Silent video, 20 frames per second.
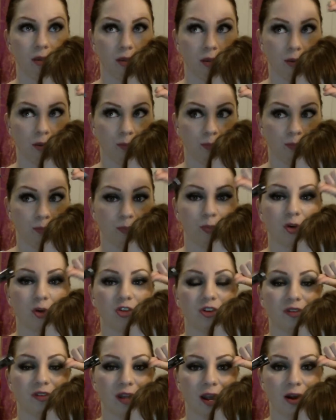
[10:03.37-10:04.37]
you
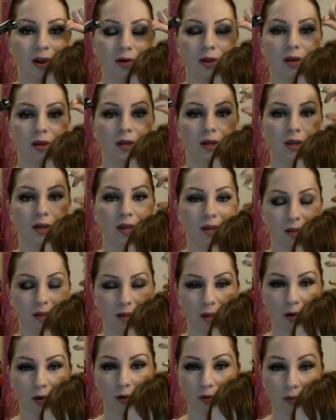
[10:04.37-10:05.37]
push it down and it
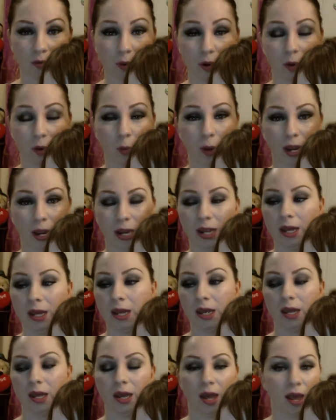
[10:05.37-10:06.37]
adheres right away,
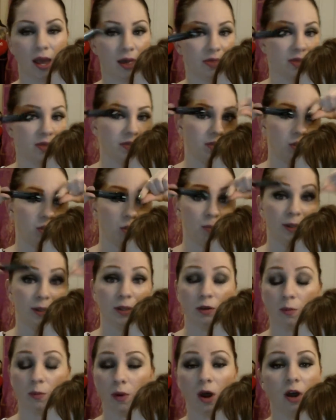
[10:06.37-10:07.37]
and then you
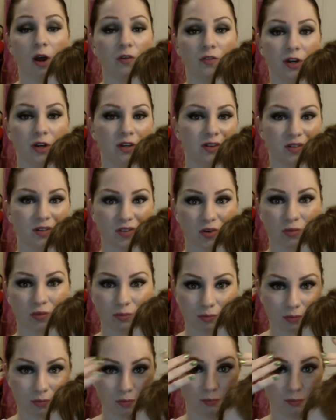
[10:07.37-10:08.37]
peel them off and it doesn't